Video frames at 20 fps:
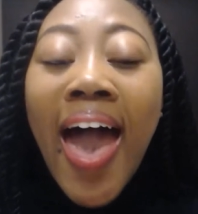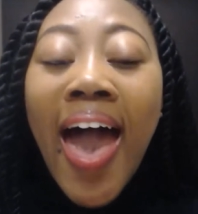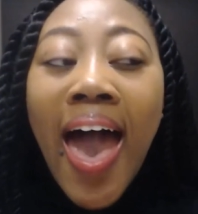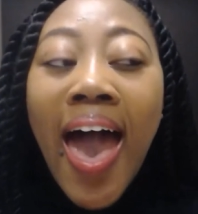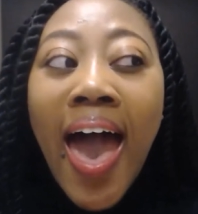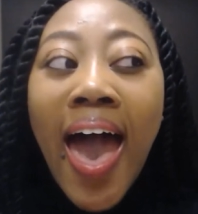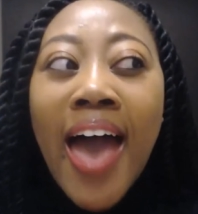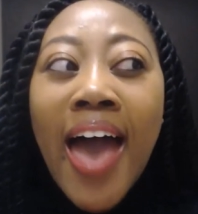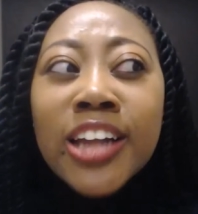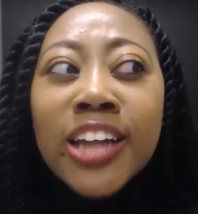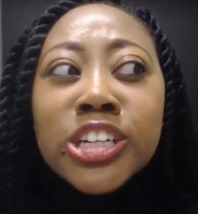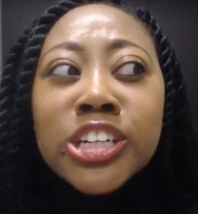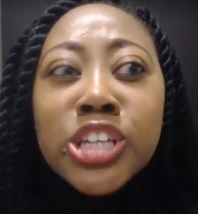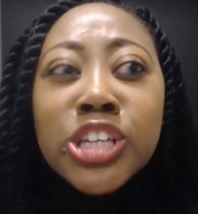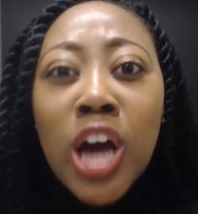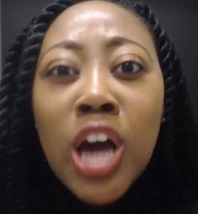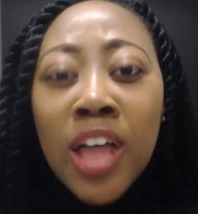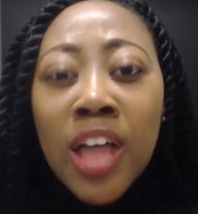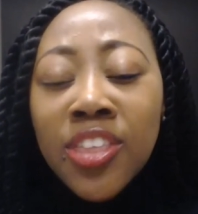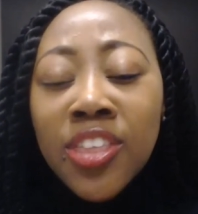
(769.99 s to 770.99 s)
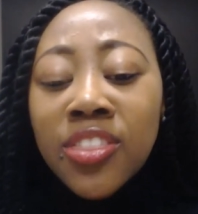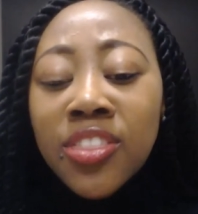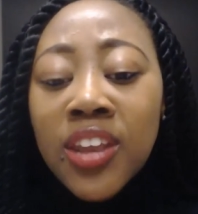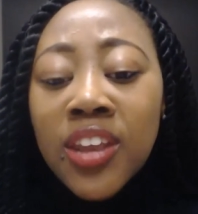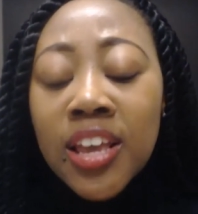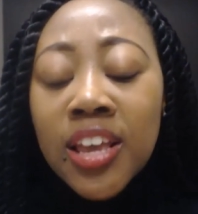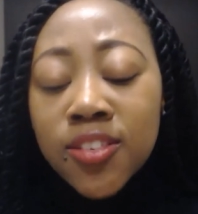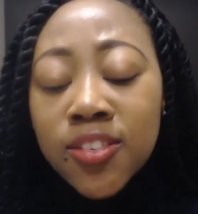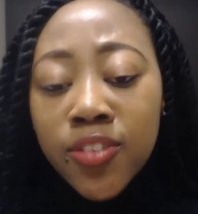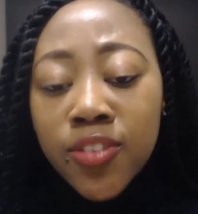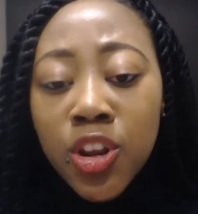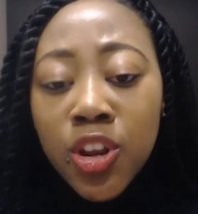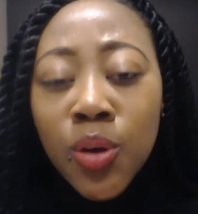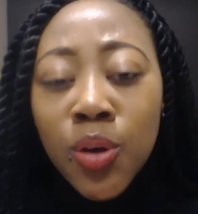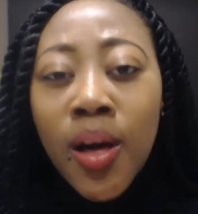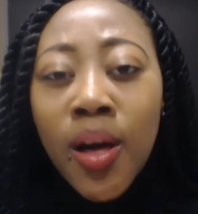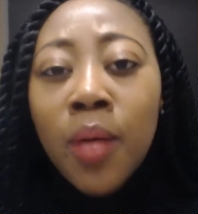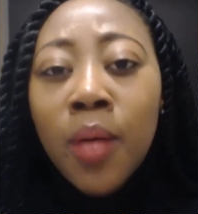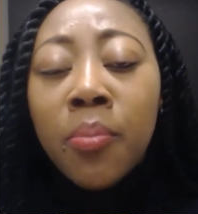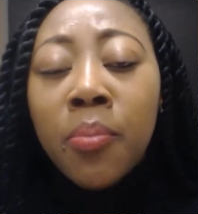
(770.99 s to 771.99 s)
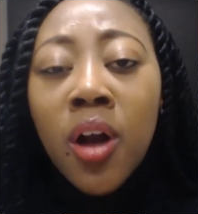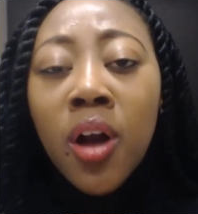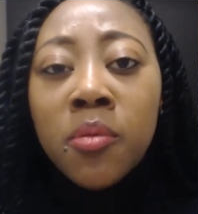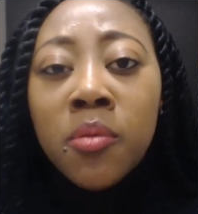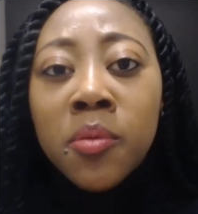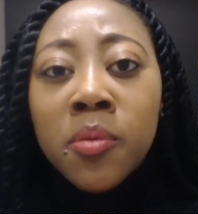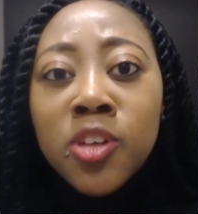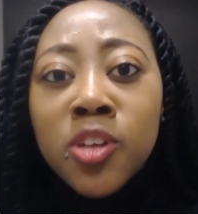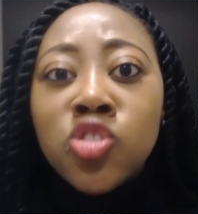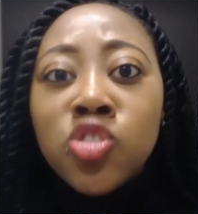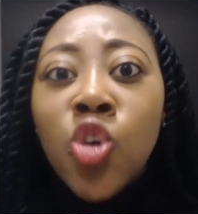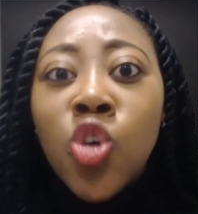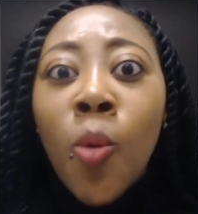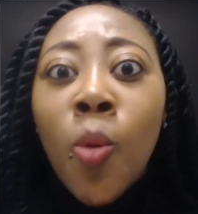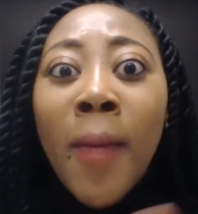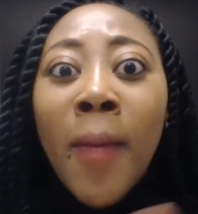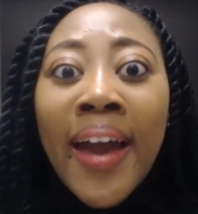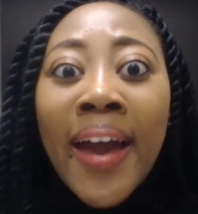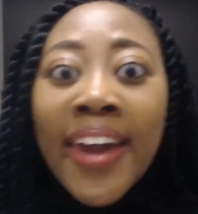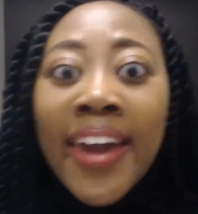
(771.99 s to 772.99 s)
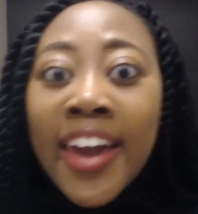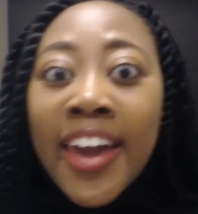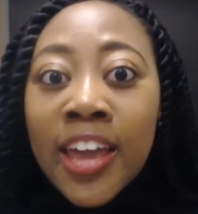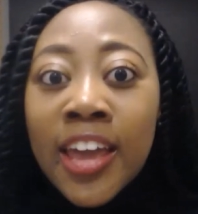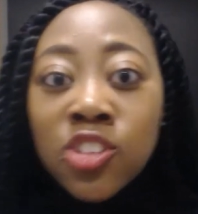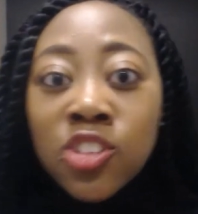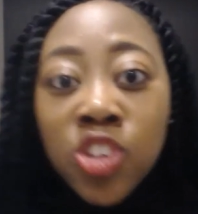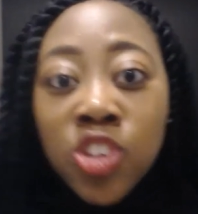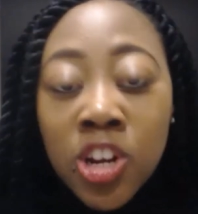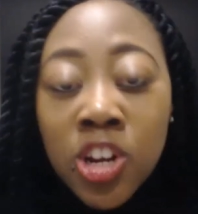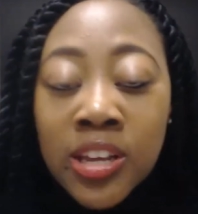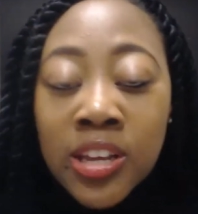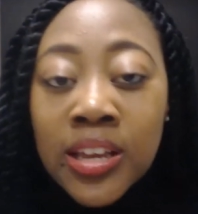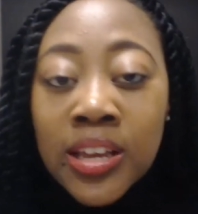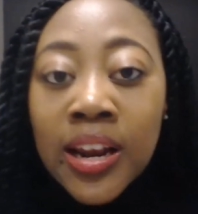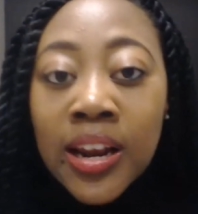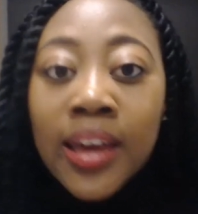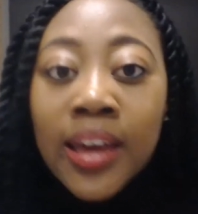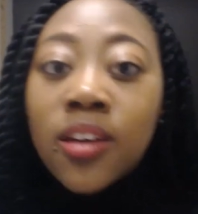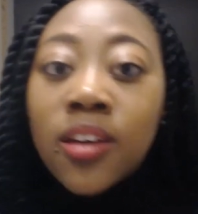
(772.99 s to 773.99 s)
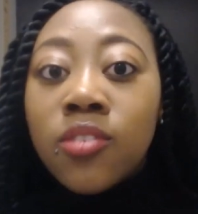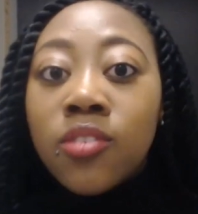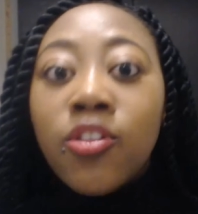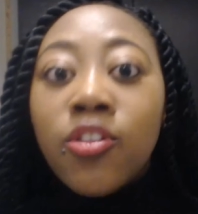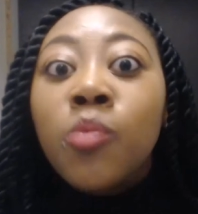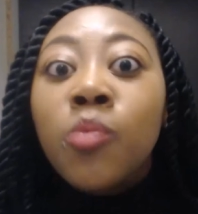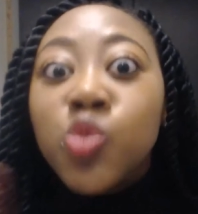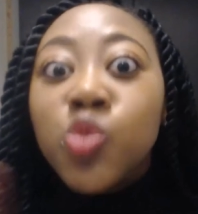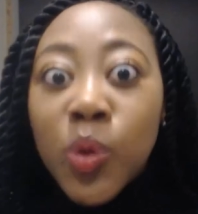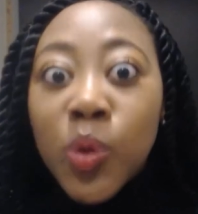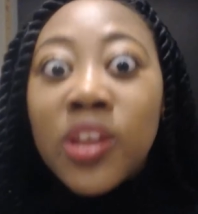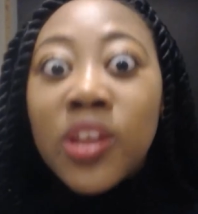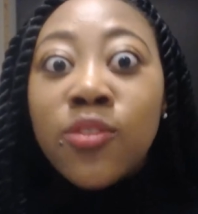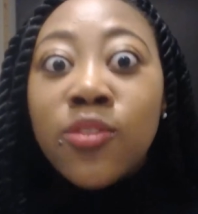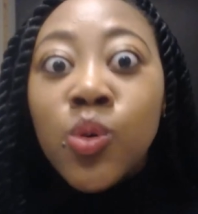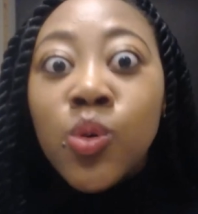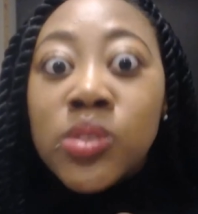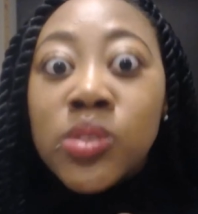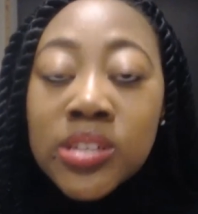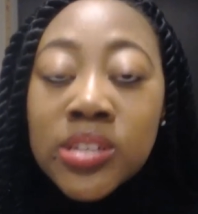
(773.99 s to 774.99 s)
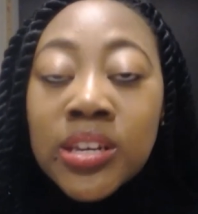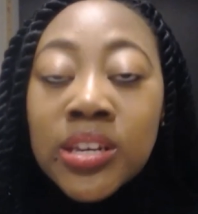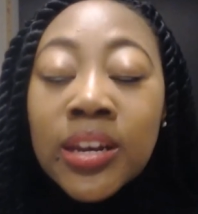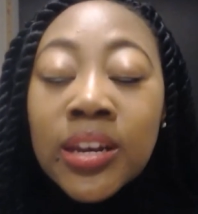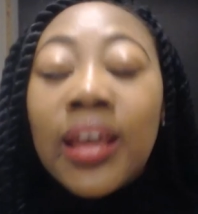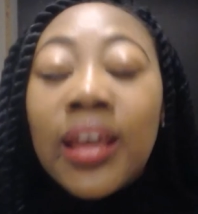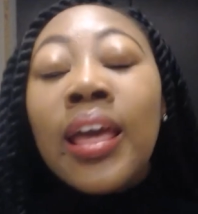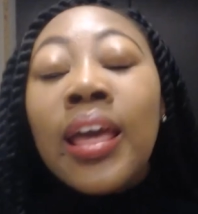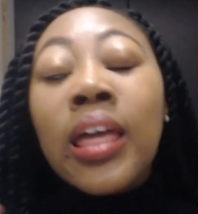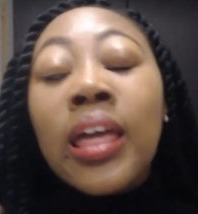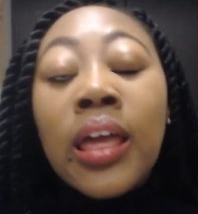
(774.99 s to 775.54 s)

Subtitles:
And yeah, I think the next video I'll probably show my hair journey, like from 2014.